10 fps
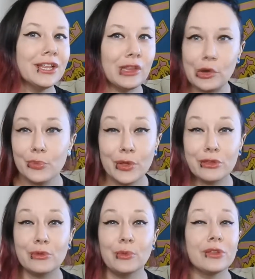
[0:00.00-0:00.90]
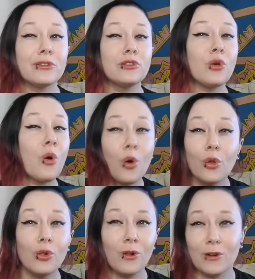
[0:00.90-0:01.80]
Loomis was a
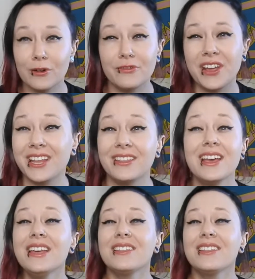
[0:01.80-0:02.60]
total horror fan.